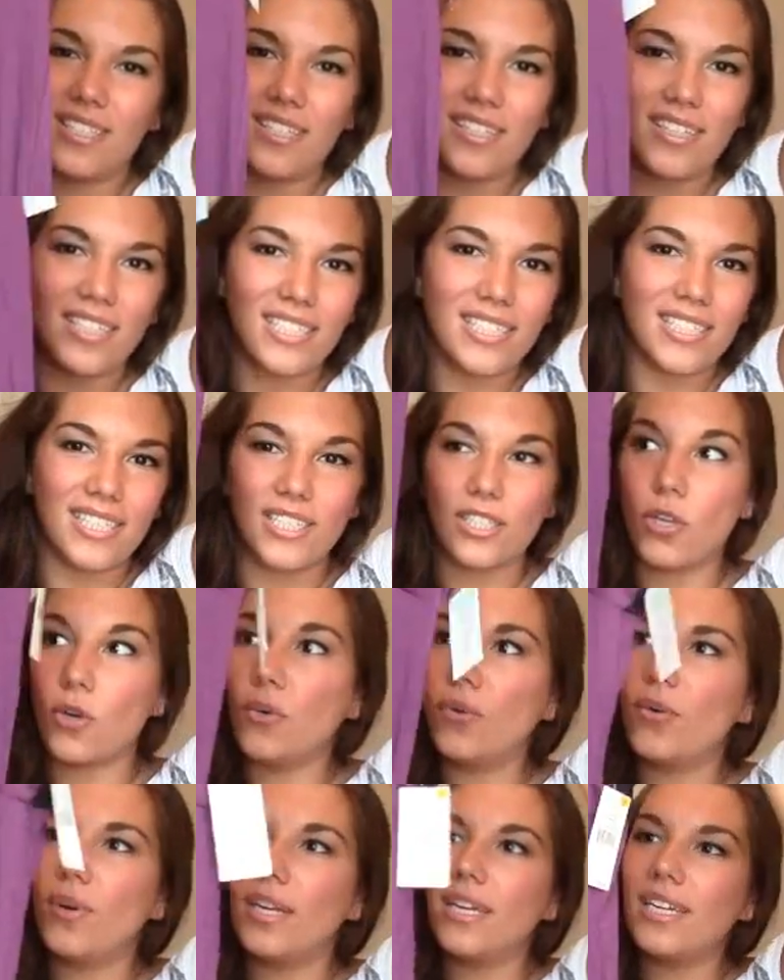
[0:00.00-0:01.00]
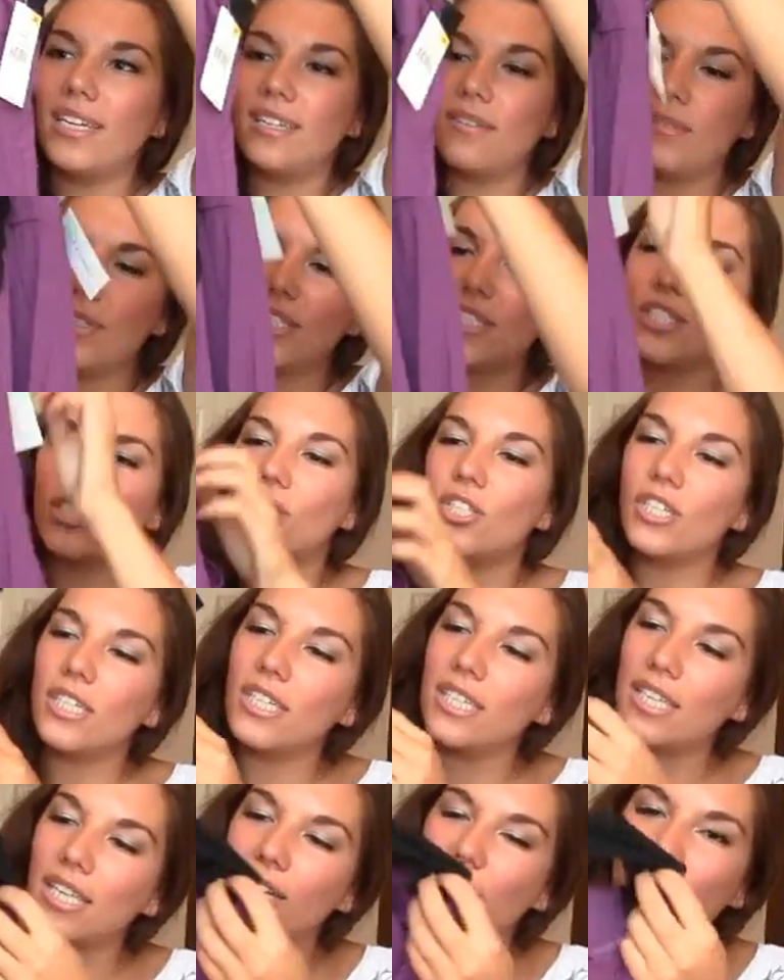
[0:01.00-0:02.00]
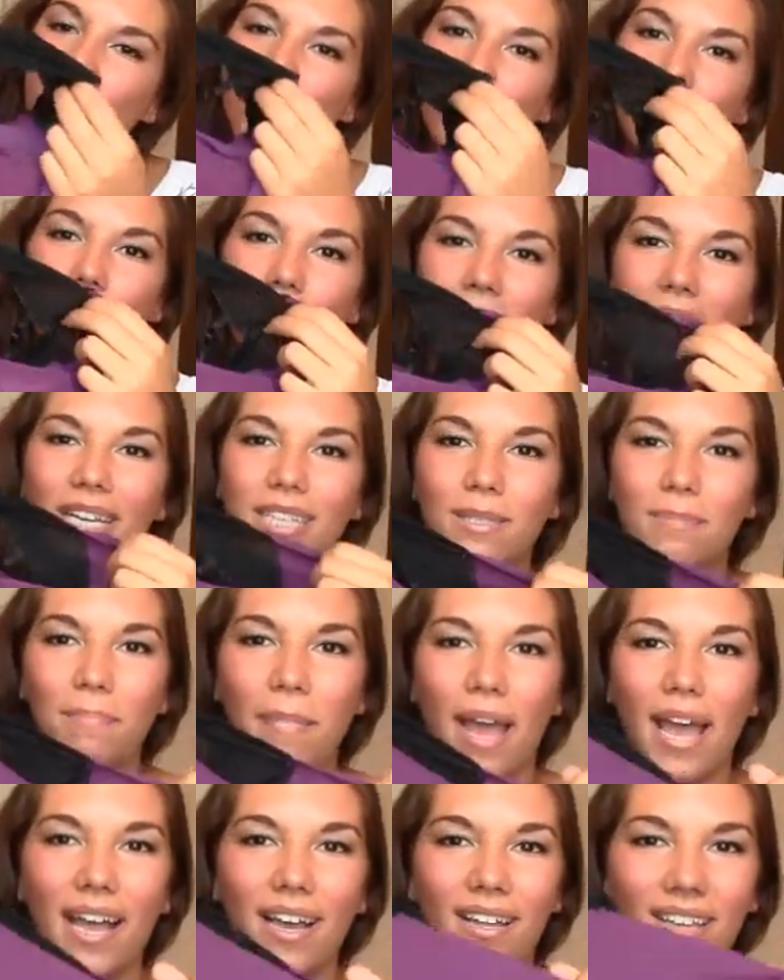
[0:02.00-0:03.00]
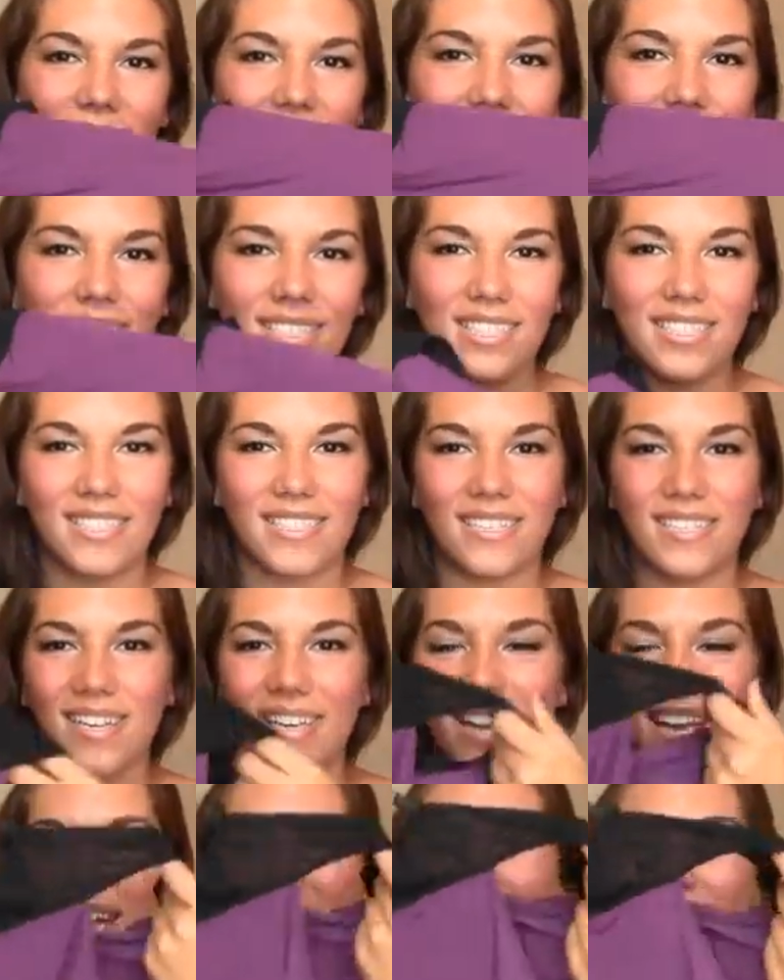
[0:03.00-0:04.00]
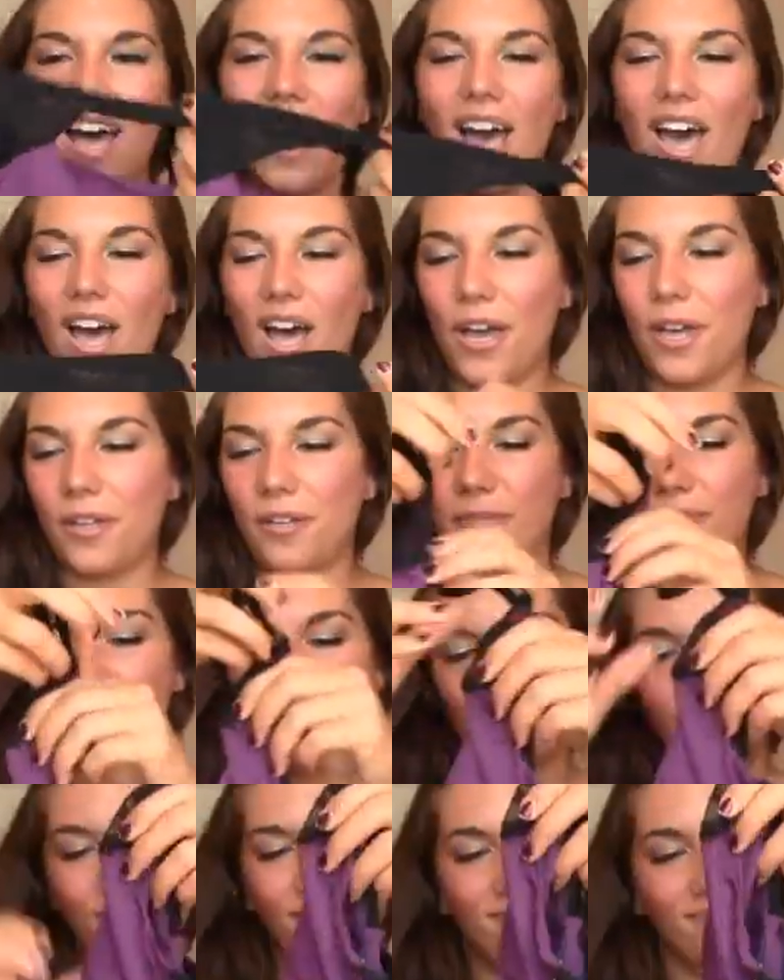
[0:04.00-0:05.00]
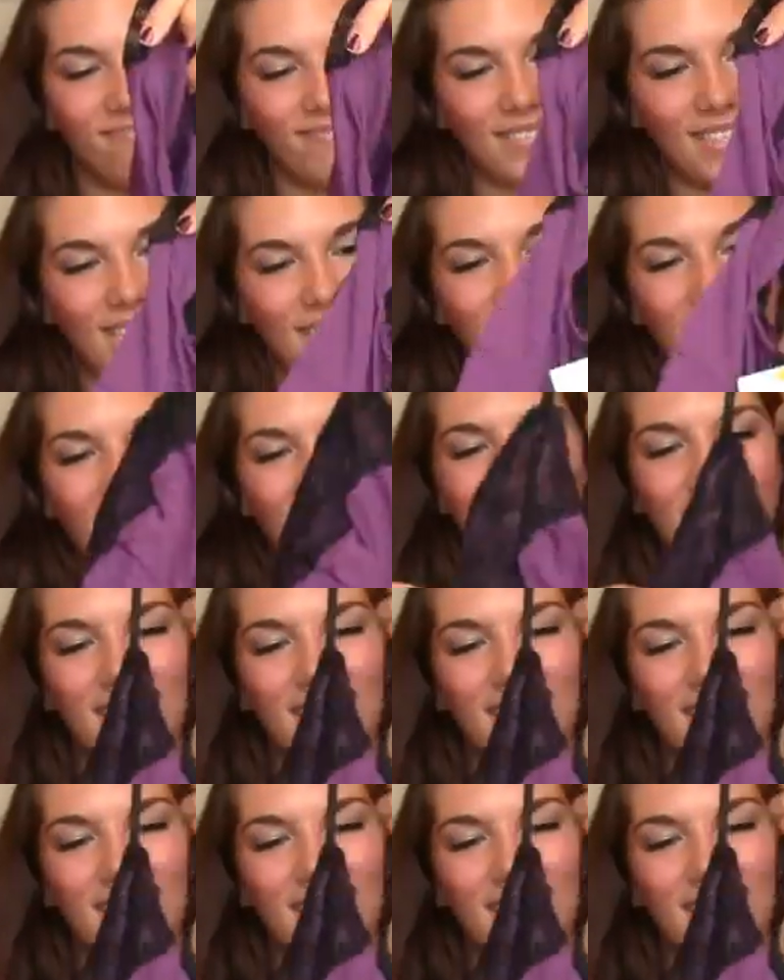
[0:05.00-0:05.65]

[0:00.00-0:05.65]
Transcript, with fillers: So this is, ooh, I didn't even see, they don't show the back, it's backless. Um, a